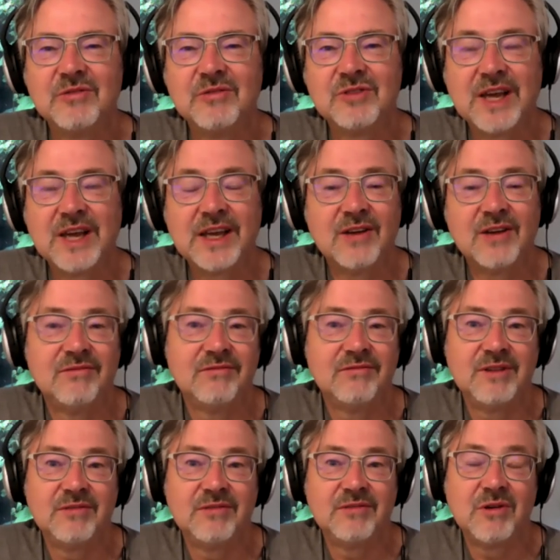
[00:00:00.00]
check out,
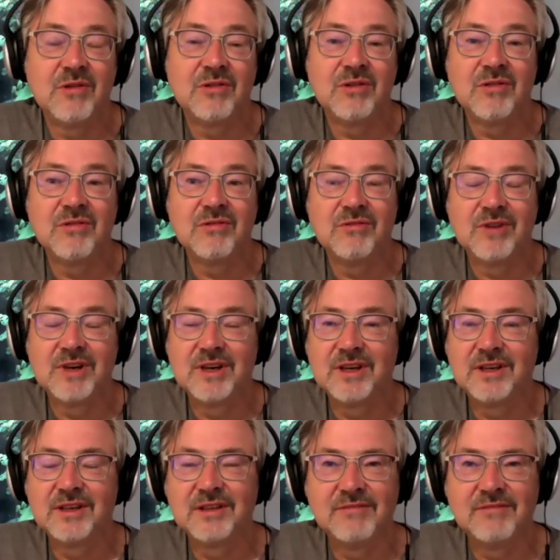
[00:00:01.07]

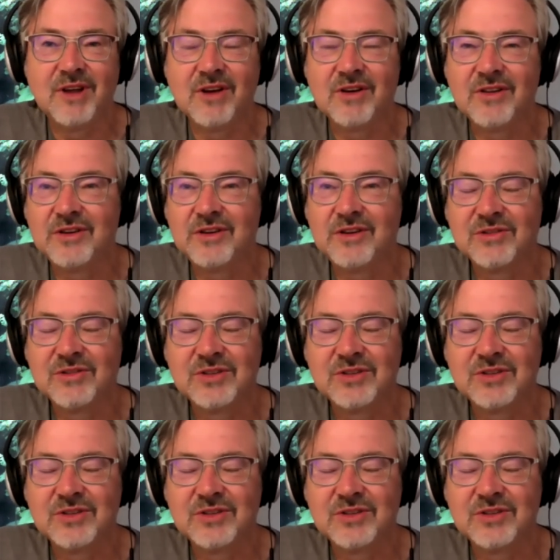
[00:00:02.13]
go knock on the door,